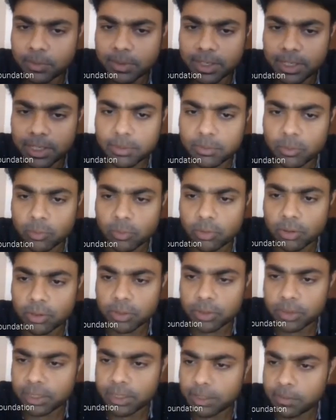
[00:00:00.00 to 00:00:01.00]
Let's quickly
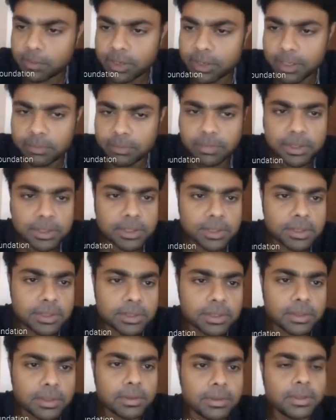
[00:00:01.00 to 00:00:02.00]
move on to liquidity
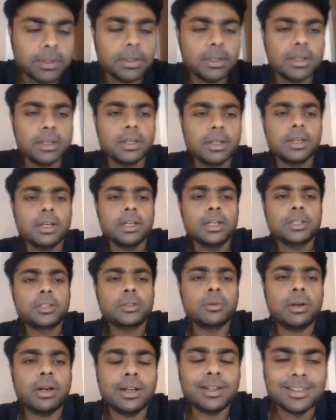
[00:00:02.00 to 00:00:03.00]
measures.
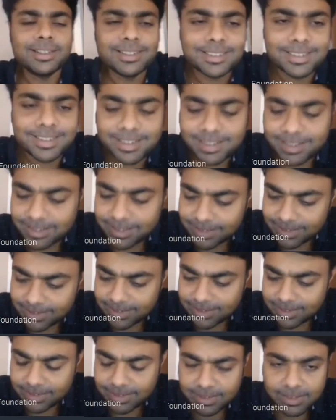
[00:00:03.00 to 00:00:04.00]
So under
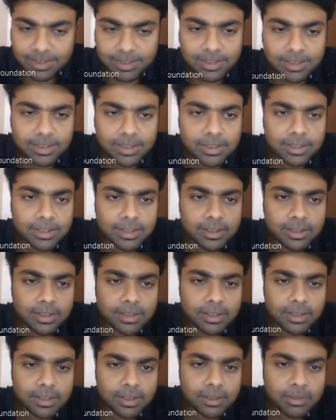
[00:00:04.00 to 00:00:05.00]
the
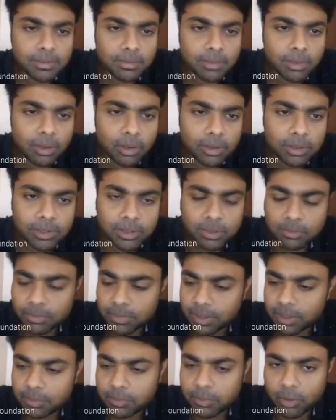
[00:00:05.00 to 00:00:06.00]

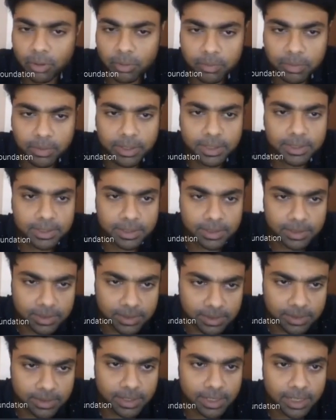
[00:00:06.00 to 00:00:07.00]
long-term repo
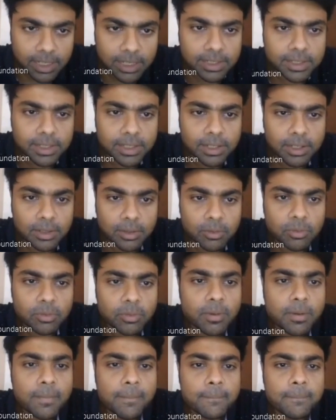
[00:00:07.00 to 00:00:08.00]
operations, the
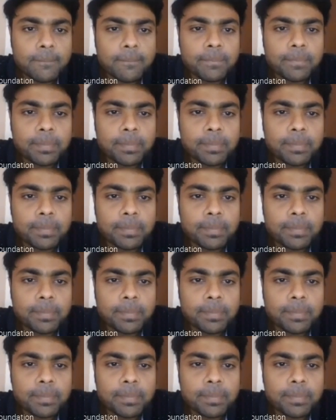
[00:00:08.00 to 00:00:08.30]
LTRO,